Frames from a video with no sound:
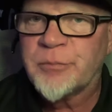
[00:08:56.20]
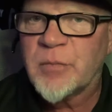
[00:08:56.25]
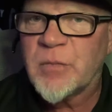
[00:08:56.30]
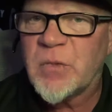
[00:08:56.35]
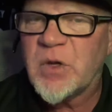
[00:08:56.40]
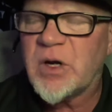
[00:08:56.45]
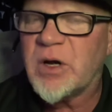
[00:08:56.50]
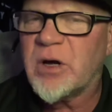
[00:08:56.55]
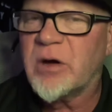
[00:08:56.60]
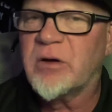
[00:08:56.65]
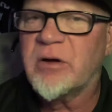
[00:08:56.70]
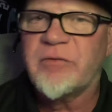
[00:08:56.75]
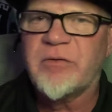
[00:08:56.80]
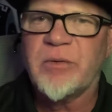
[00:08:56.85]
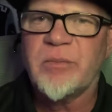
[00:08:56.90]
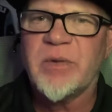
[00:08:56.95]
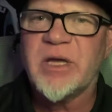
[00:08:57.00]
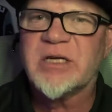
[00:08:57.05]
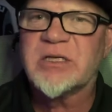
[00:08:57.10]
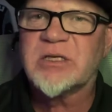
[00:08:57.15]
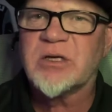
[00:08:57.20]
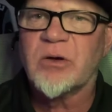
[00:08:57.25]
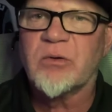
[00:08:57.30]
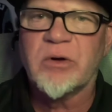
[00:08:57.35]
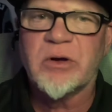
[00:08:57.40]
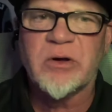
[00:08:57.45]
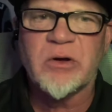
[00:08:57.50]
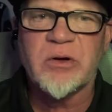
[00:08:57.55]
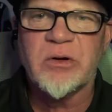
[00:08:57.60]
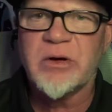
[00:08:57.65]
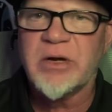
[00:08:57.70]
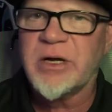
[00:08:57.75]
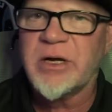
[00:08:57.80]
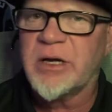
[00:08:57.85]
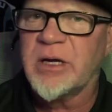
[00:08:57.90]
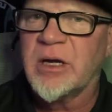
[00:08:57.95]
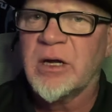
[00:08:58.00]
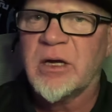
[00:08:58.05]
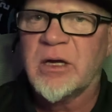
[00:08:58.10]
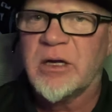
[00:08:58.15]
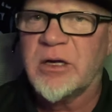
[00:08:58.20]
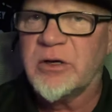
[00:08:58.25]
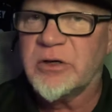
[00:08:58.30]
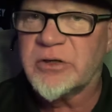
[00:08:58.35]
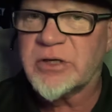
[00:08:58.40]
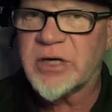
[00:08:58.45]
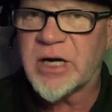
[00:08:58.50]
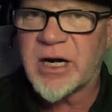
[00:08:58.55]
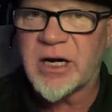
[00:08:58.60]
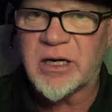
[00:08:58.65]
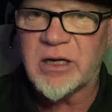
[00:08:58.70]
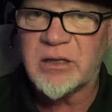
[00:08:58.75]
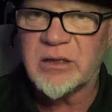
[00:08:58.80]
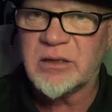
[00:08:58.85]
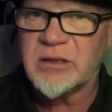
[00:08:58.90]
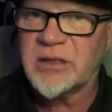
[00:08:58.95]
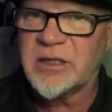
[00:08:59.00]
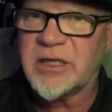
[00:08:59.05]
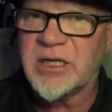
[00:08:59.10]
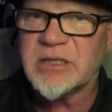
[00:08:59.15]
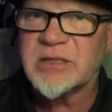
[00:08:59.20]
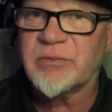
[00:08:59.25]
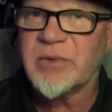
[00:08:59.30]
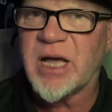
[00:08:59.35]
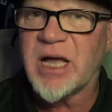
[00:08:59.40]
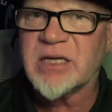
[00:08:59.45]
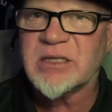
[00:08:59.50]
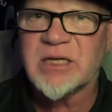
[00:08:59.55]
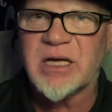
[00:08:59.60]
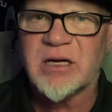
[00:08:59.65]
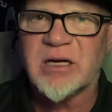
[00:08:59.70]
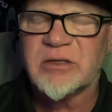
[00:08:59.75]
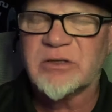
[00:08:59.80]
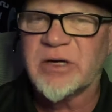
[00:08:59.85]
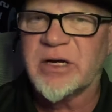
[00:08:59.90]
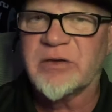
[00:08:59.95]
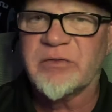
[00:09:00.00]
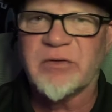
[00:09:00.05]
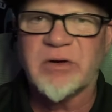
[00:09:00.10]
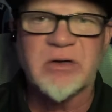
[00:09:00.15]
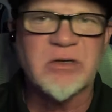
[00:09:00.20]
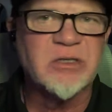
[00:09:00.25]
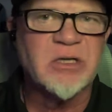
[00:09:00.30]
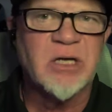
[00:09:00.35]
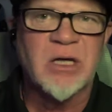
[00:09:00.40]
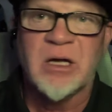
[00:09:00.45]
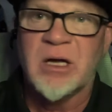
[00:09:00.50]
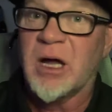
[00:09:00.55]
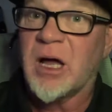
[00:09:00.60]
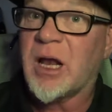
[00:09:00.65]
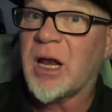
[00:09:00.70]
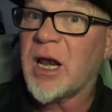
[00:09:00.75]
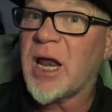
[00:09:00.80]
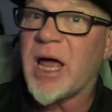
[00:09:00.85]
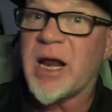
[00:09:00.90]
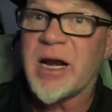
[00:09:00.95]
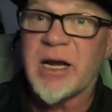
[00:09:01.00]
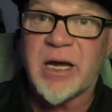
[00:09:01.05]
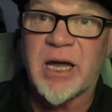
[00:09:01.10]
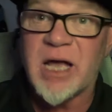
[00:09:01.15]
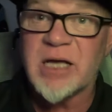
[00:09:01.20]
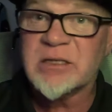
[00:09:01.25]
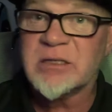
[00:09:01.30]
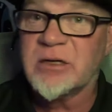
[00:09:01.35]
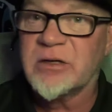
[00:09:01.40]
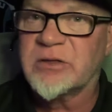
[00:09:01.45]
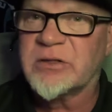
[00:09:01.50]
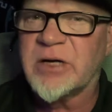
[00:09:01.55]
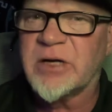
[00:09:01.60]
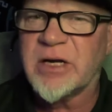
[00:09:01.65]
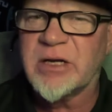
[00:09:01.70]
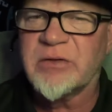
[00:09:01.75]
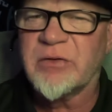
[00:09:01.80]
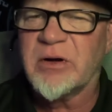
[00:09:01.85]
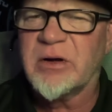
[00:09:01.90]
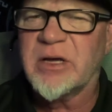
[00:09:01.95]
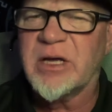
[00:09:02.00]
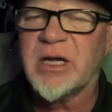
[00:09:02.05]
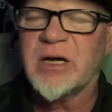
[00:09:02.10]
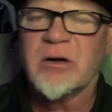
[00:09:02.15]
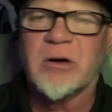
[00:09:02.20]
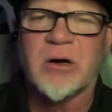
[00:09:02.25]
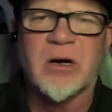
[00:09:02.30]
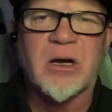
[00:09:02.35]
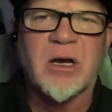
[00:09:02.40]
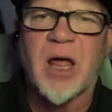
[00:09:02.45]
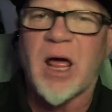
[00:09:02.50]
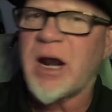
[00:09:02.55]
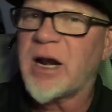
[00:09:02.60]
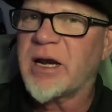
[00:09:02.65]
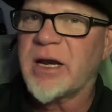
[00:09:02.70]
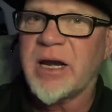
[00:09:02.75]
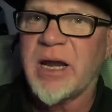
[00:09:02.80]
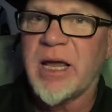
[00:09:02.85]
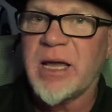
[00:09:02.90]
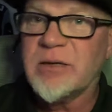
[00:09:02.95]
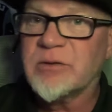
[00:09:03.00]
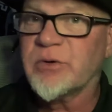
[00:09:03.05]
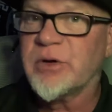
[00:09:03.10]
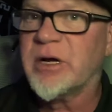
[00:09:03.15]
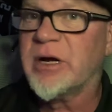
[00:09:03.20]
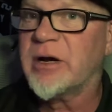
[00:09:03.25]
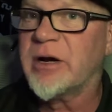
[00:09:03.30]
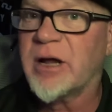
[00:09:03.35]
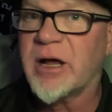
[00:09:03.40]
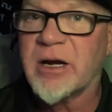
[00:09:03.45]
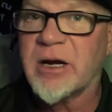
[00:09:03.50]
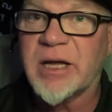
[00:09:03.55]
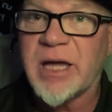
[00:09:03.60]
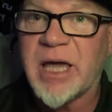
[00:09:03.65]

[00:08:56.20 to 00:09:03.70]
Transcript: you know, if you miss on recruiting, you try to get some guys out of transfers. A lot of guys that are transferred in are a lot of the names we're hearing out of